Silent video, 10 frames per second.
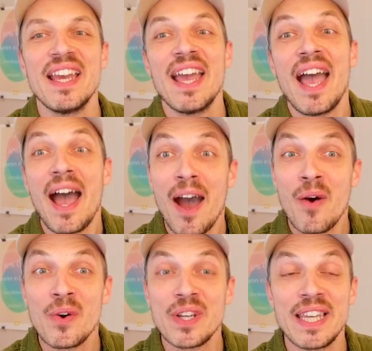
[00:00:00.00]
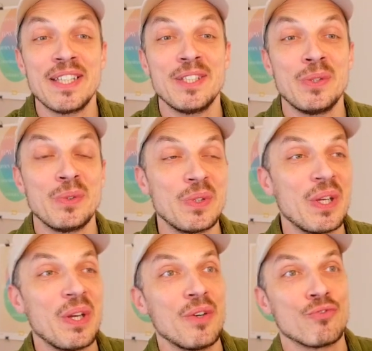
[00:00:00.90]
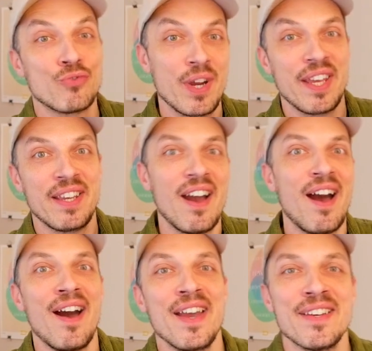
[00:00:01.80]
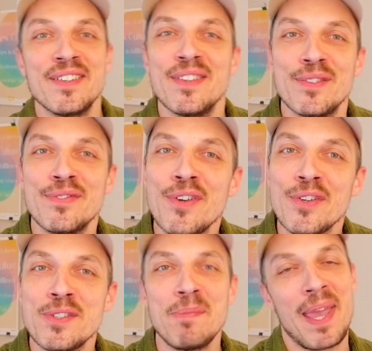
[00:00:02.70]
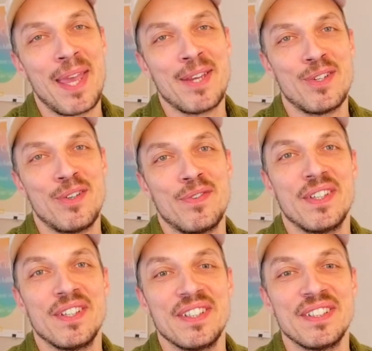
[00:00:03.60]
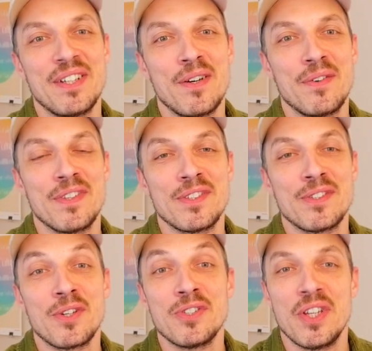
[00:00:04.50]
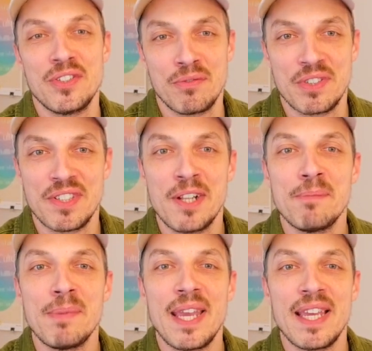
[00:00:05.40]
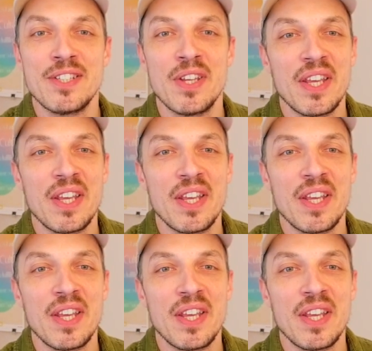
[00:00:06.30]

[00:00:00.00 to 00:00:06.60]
How can you rank high on the first page of the search engine result page?